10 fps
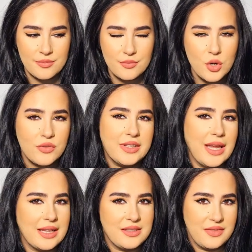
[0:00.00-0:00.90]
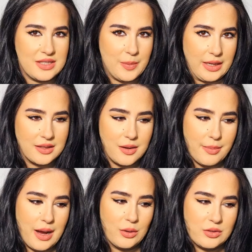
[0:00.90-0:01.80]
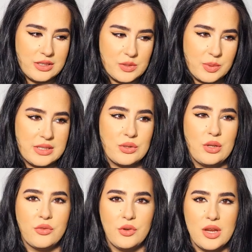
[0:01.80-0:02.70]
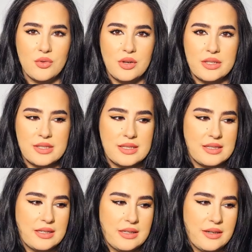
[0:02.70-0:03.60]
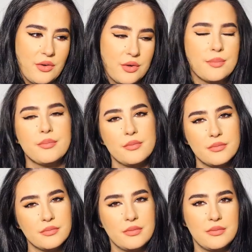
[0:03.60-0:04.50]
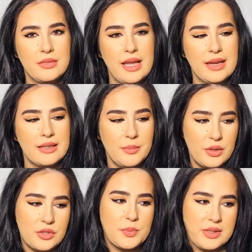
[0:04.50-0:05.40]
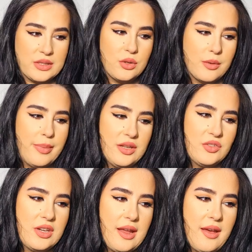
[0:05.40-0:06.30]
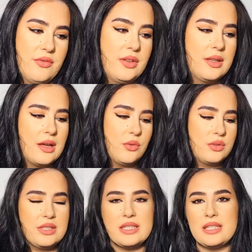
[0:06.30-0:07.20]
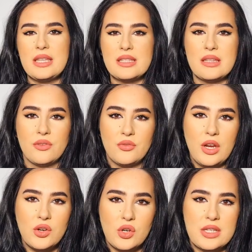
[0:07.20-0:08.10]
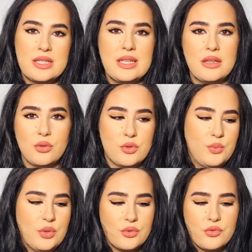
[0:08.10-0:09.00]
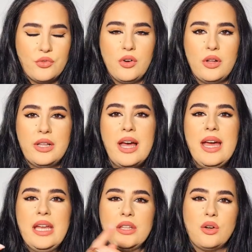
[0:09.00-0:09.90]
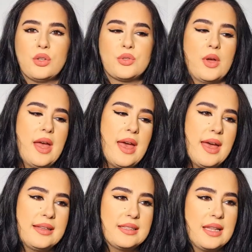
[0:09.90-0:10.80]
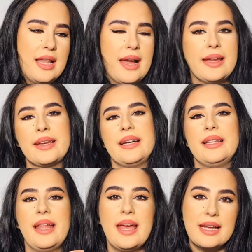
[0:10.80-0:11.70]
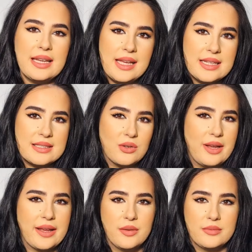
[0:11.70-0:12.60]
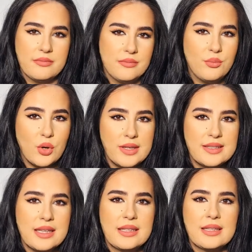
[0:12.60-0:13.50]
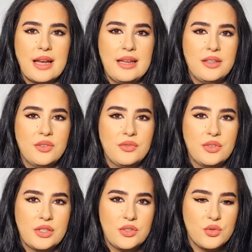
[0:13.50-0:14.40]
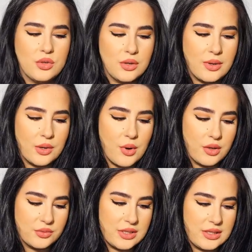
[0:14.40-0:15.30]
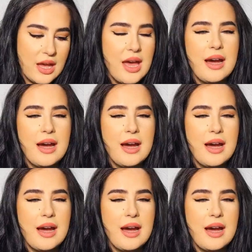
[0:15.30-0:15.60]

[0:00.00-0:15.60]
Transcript: more of a negative aspect about this particular fragrance uh, or like about this particular batch that I have now this is the fragrance it looks beautiful it also had like a necklace or like a bracelet kind of uh, jewelry around it